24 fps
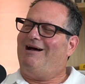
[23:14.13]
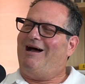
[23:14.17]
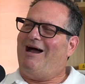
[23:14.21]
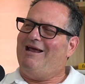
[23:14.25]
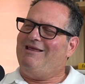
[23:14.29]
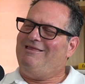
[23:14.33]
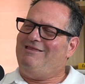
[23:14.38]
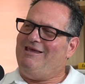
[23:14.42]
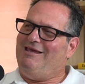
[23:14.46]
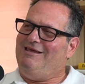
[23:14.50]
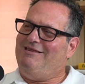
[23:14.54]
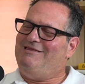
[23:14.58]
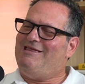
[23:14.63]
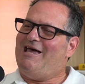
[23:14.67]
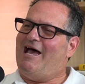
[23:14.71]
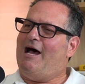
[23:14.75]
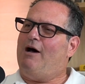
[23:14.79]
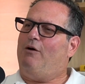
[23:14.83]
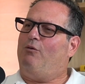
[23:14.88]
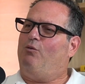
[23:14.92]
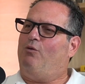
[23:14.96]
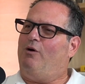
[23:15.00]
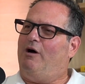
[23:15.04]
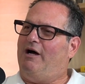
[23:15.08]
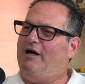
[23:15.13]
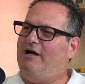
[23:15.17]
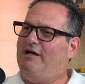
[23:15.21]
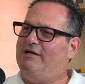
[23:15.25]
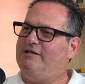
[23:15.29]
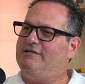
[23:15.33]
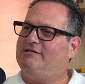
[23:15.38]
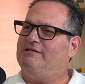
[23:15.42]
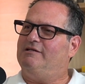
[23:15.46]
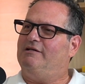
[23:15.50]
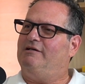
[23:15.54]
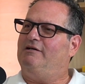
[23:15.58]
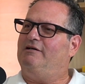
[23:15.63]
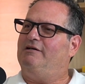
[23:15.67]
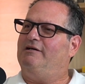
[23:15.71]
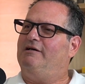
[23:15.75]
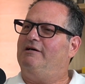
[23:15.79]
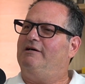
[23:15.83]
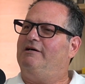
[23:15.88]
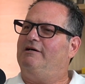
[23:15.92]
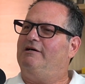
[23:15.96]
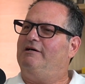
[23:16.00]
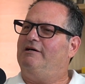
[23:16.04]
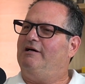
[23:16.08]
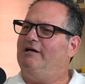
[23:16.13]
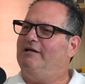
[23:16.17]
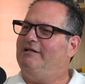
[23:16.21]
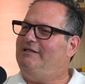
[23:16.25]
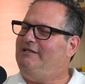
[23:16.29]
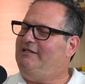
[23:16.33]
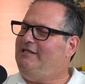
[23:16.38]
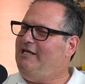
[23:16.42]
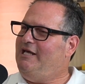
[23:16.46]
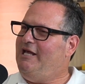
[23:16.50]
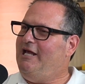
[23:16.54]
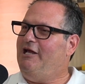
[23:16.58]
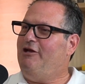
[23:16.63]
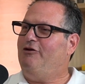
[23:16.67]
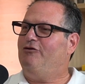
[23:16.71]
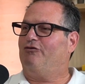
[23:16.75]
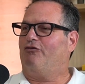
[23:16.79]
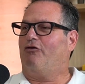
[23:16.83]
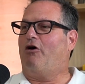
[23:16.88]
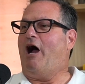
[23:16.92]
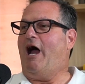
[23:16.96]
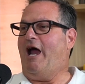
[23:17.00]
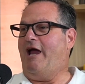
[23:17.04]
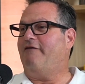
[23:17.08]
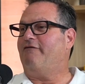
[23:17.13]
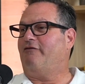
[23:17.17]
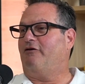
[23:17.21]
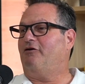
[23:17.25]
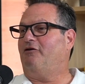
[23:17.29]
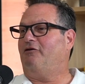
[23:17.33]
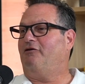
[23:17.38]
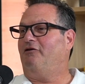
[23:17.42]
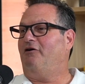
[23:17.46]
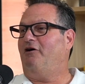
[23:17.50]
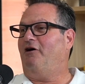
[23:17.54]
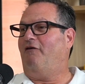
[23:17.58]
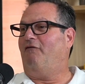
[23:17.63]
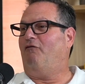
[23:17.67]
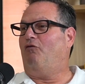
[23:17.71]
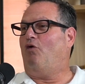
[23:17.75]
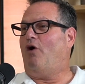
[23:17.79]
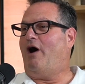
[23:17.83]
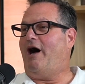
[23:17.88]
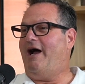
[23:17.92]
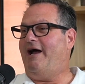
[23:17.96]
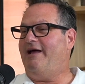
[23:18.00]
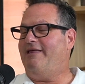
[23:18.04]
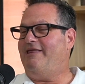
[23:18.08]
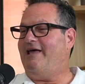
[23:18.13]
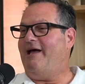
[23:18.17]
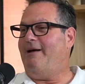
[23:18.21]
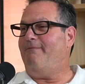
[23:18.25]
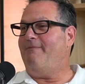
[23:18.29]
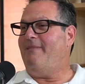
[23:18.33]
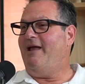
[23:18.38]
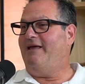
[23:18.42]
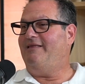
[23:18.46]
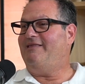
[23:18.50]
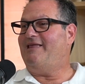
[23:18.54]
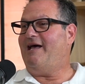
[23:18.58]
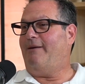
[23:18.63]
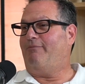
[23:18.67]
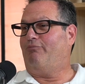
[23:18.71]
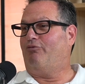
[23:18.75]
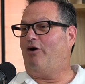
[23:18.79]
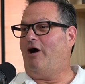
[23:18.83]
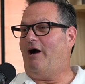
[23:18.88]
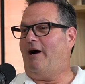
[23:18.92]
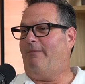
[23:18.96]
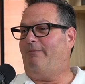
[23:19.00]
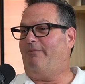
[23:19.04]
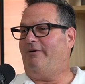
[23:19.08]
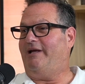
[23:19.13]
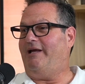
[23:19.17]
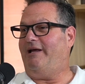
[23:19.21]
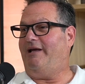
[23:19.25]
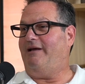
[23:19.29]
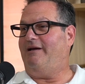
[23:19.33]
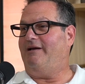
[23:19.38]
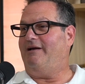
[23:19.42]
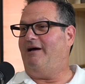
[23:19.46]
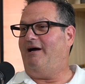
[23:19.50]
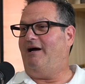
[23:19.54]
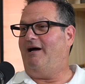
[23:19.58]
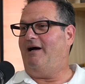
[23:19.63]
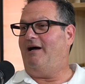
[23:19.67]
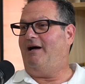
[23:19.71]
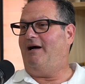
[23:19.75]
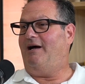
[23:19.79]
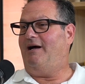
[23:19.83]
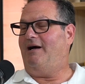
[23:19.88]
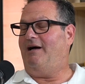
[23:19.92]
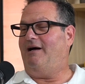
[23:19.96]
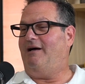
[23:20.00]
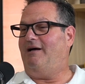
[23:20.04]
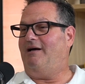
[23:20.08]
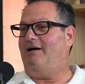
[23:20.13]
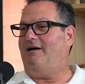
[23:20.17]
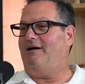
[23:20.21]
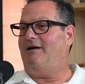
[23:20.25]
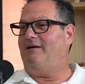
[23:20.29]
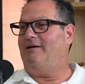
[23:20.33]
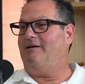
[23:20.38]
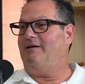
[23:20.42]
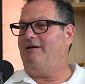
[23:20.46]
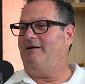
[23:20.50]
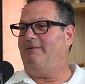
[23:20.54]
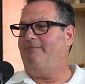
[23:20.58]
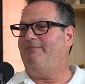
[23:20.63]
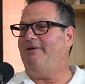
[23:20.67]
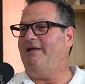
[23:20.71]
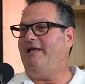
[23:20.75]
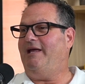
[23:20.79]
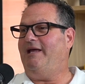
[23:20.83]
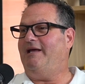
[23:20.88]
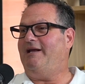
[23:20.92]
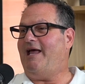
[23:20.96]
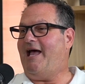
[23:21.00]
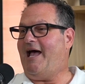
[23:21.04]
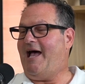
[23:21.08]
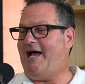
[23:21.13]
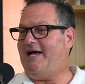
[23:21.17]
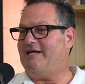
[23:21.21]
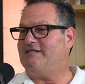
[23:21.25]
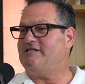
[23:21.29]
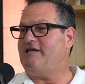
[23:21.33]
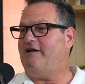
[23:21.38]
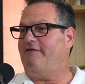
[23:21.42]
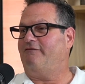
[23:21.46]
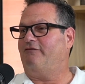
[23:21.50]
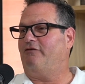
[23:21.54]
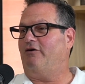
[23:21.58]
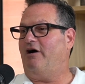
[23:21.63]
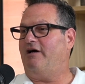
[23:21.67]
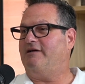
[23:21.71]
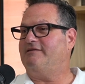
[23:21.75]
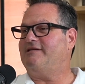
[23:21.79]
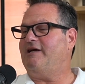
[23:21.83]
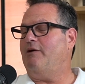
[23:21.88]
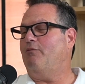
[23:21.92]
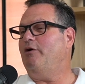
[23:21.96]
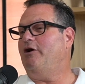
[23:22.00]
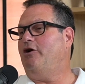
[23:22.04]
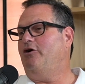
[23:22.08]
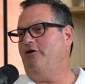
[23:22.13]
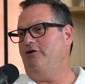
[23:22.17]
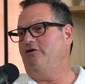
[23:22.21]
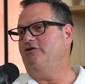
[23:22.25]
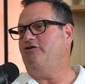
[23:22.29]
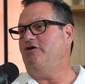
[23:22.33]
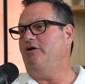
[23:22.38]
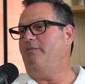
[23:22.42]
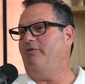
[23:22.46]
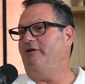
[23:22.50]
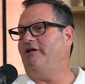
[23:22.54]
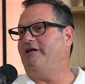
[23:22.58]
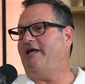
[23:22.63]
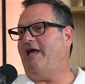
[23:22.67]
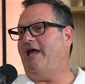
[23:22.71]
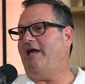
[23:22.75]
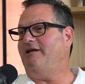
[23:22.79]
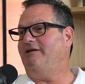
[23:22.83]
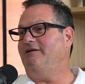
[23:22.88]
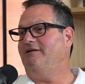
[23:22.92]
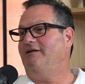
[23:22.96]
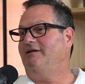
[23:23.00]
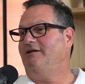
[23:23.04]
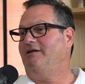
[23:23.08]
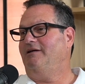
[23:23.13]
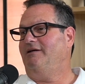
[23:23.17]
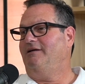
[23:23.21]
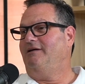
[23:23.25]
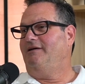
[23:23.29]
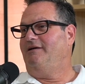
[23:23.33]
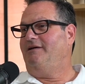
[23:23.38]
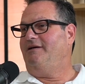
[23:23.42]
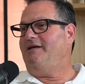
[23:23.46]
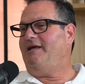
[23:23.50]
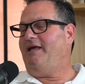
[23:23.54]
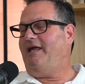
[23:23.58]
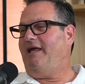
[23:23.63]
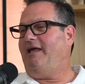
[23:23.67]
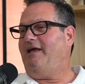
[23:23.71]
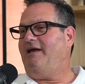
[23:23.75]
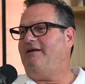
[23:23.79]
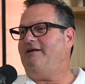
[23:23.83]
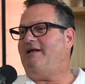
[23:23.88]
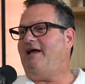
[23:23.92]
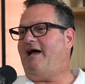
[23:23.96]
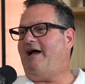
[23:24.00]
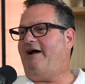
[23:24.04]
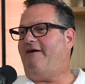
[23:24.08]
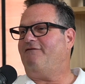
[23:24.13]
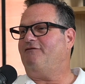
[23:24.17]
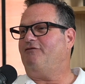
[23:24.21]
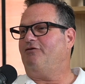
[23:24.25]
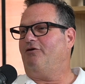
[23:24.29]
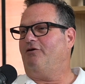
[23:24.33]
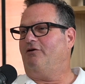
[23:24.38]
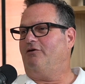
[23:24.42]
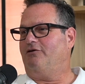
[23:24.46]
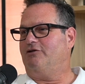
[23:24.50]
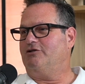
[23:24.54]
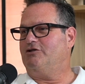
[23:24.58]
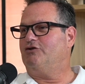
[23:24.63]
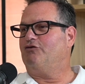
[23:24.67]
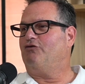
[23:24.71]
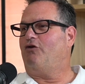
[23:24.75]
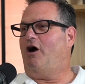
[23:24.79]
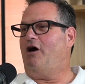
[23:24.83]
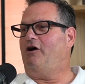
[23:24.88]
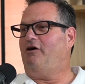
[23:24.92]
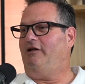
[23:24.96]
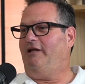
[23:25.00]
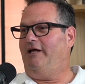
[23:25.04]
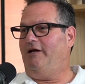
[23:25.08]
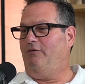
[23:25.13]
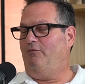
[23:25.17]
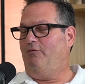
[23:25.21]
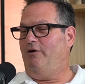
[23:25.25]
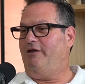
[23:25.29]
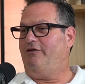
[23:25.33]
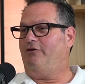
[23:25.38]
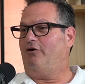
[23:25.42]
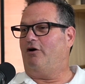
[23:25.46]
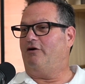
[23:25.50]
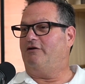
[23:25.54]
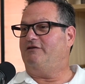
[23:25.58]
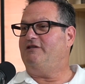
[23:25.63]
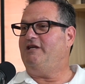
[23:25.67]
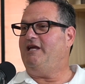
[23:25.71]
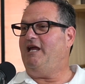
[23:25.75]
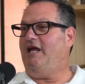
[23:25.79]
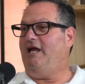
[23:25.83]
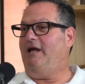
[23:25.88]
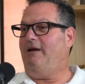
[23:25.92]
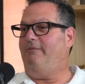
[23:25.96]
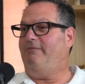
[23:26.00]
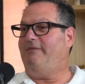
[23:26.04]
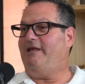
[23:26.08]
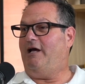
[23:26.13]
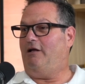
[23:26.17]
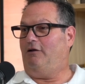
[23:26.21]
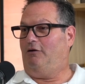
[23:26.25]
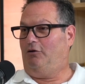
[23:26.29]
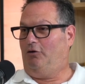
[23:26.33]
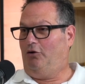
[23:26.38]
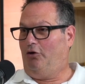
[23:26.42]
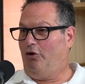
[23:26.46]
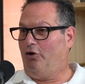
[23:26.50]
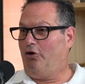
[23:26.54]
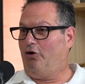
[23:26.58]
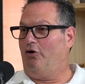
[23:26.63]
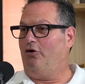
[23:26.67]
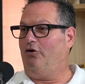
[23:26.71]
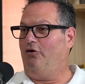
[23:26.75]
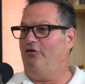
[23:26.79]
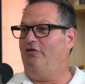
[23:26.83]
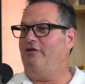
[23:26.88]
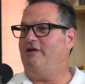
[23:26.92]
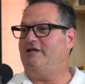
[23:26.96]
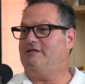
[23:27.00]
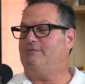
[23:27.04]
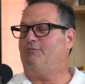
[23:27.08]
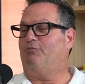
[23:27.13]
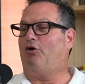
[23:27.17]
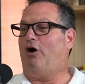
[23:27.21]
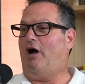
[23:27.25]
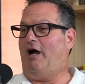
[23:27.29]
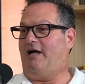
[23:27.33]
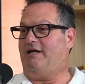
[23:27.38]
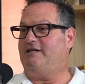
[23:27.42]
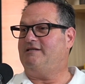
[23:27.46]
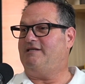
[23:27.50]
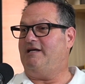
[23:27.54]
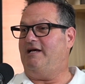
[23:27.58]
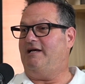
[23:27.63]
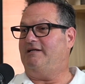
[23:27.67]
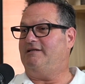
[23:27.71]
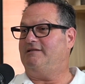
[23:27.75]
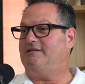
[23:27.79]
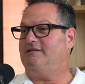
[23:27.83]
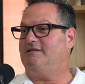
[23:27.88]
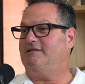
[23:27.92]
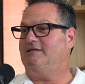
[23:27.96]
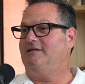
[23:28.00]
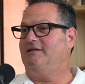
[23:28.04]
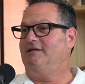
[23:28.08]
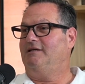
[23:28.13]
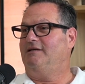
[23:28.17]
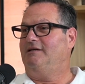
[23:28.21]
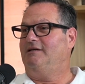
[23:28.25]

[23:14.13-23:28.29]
I think that was a key driver of why that made that property be an asset for us that we couldn't duplicate. And after struggling with our team that learned this process,